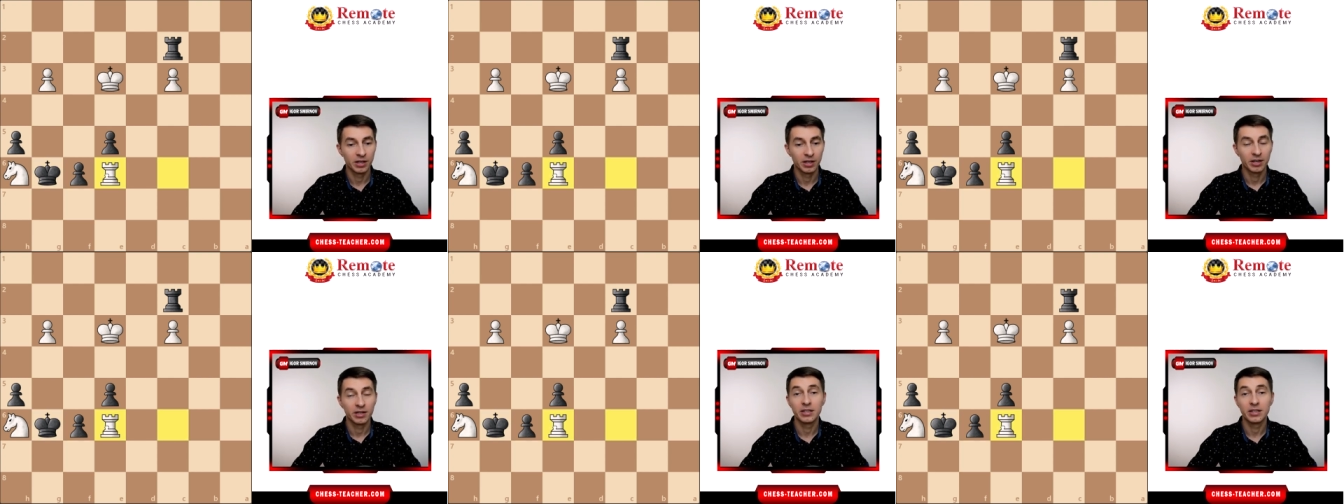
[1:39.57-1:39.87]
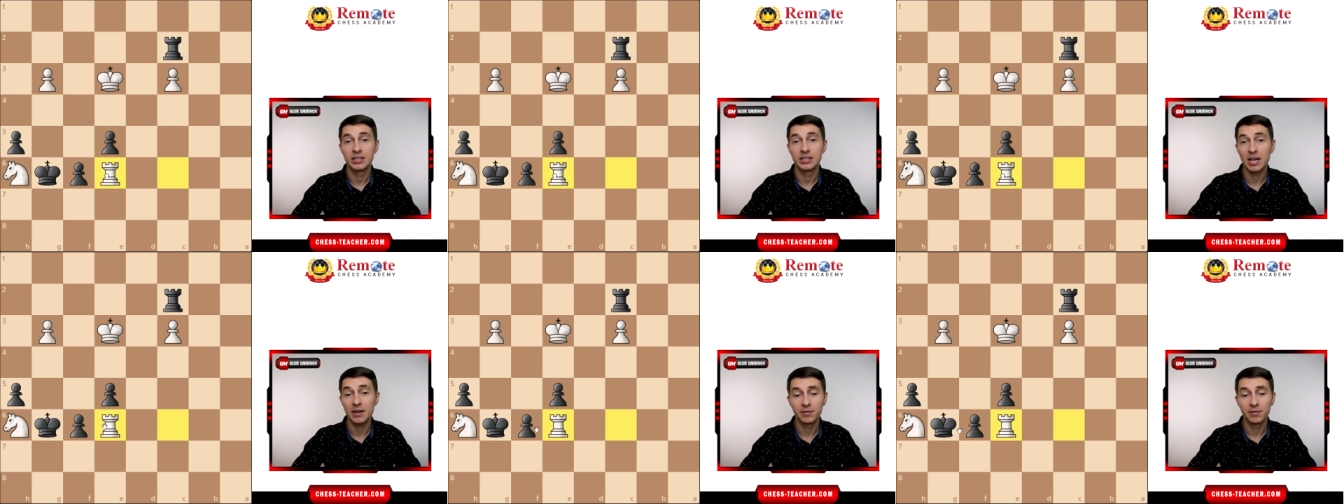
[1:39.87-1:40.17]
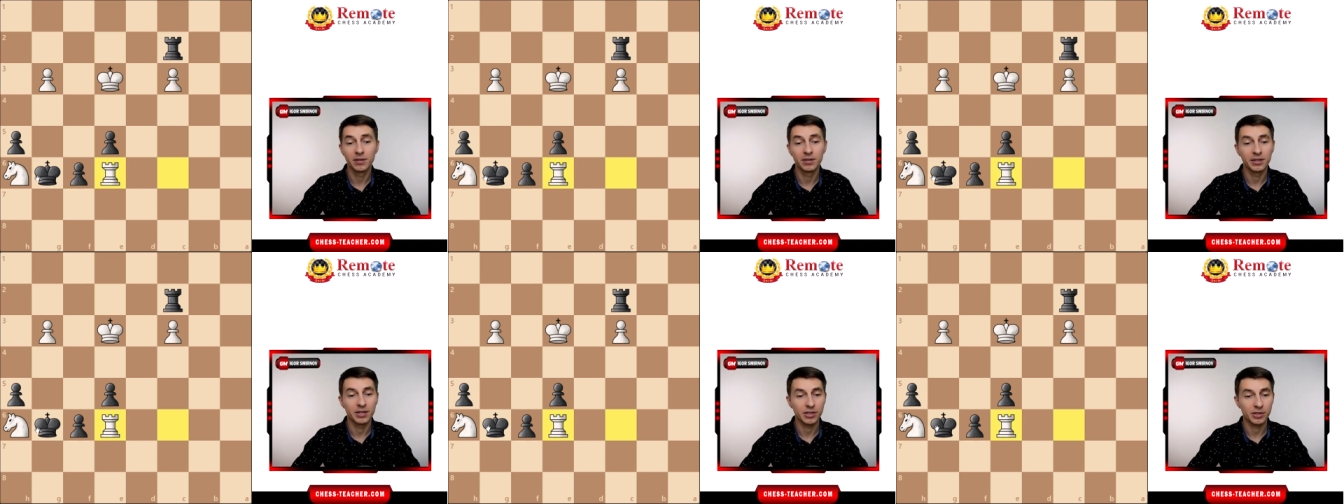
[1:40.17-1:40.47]
He
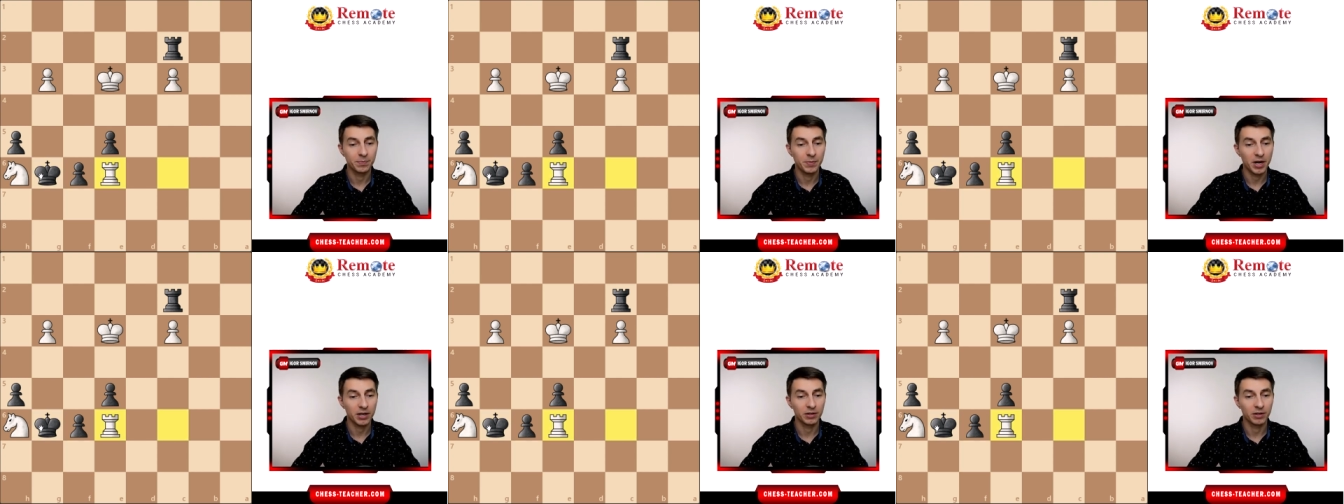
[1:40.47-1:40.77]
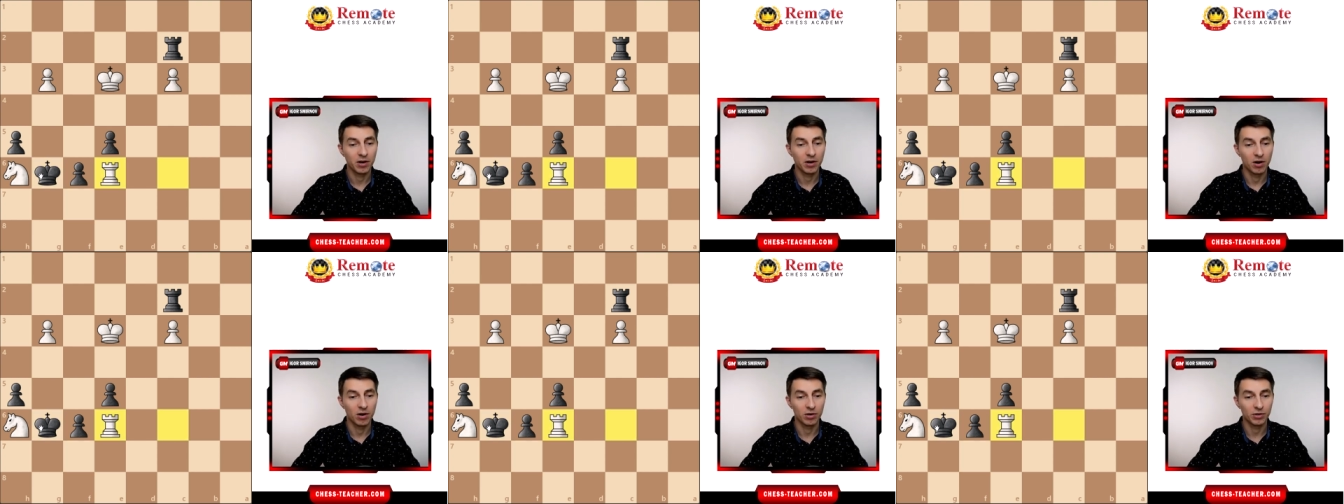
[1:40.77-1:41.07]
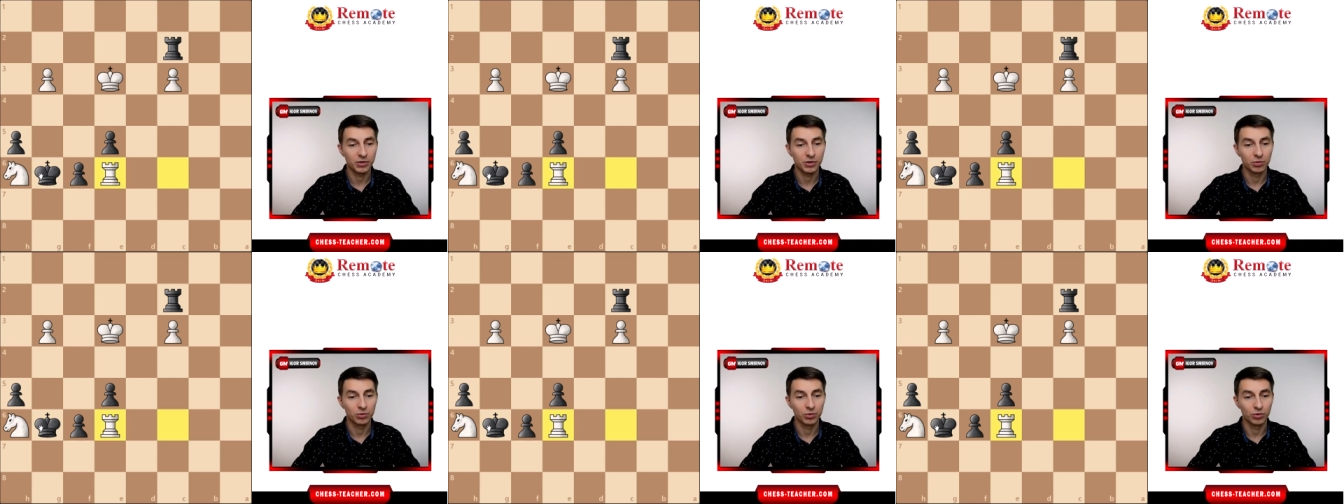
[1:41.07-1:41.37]
definitely expected
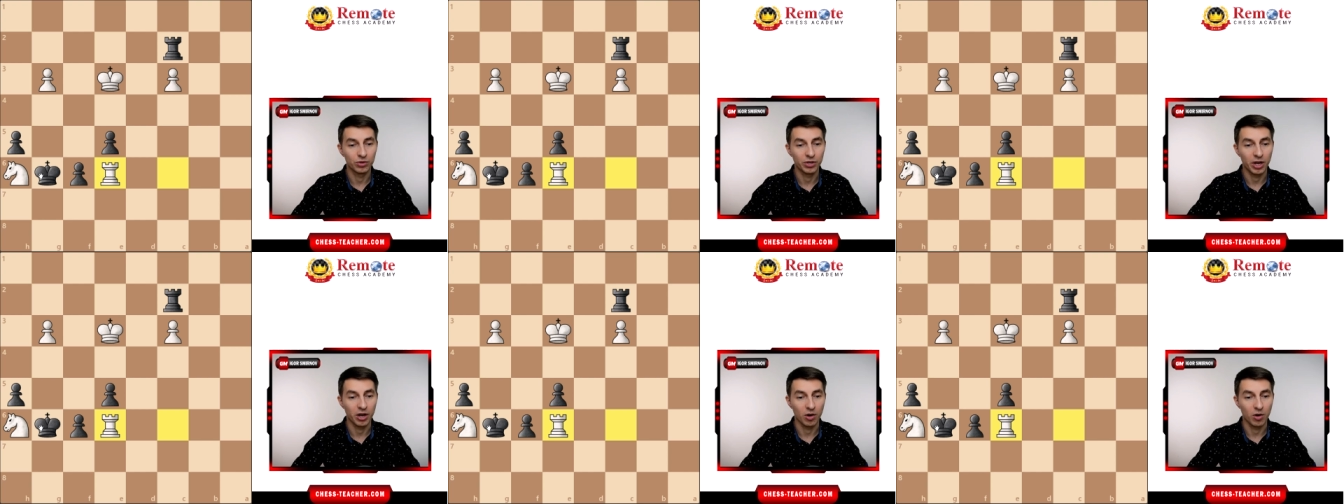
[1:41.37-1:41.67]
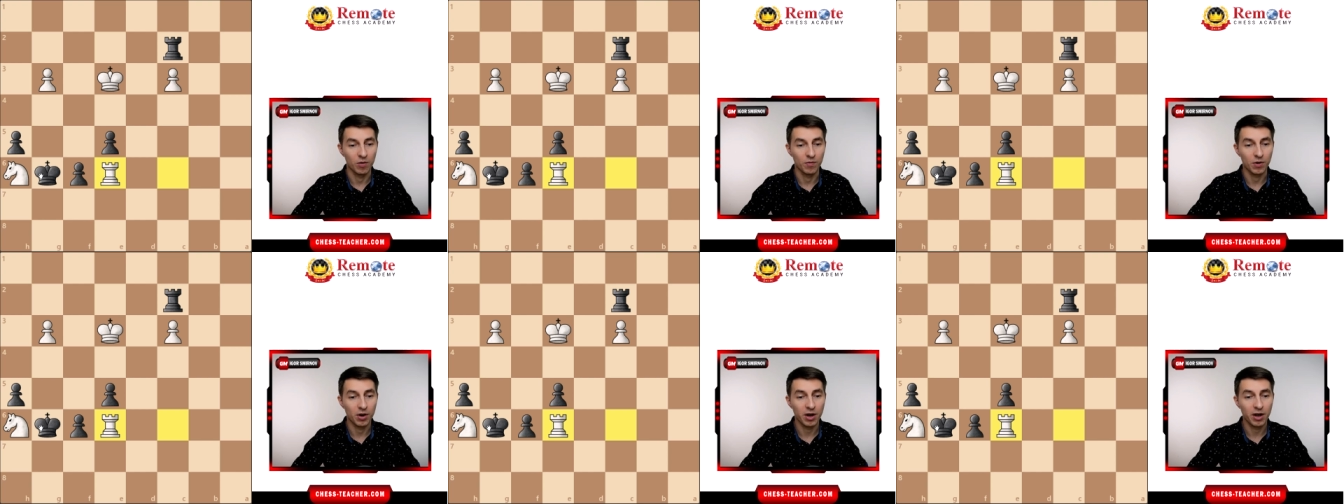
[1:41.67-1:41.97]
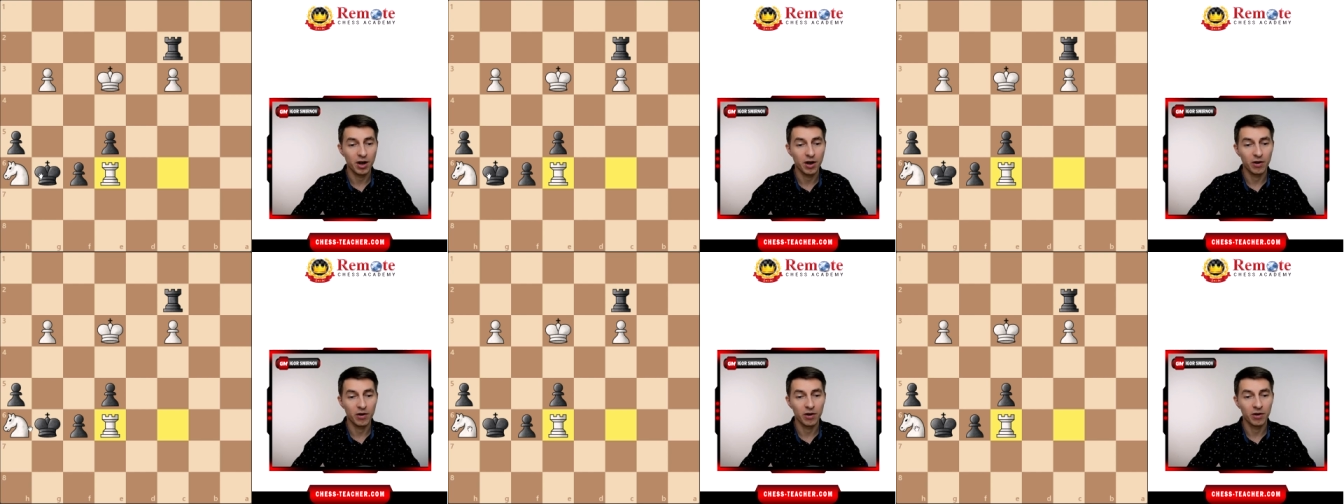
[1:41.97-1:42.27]
Carlsen to take over
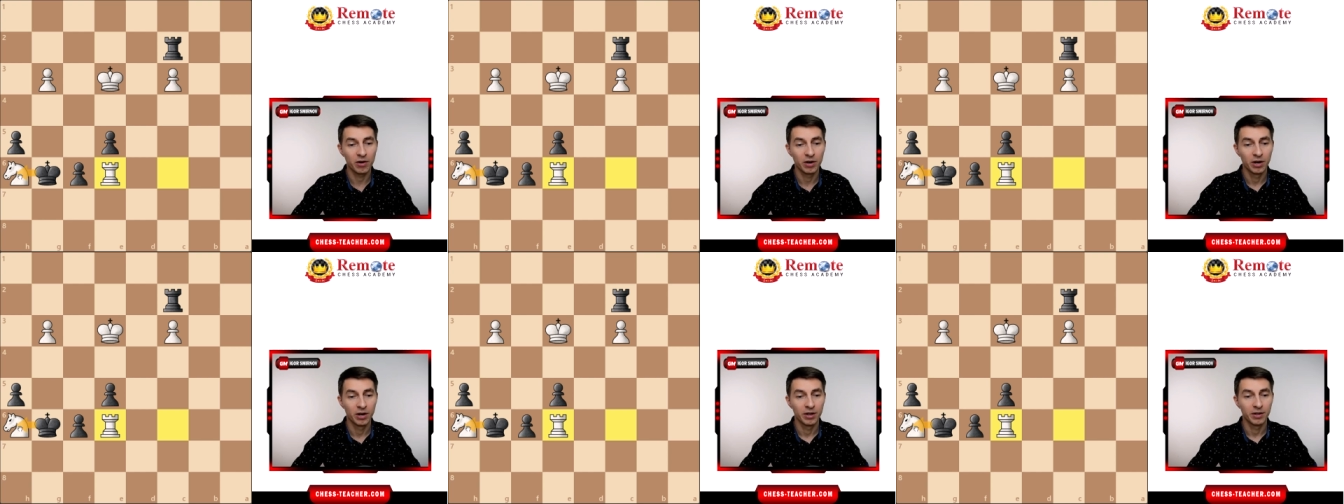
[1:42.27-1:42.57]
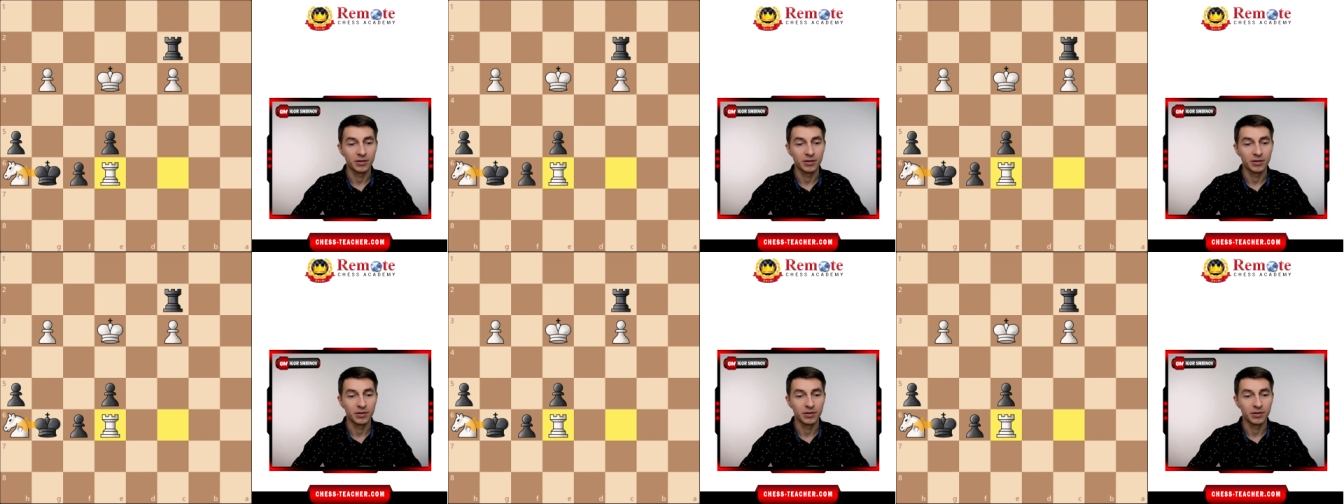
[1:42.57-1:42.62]
here,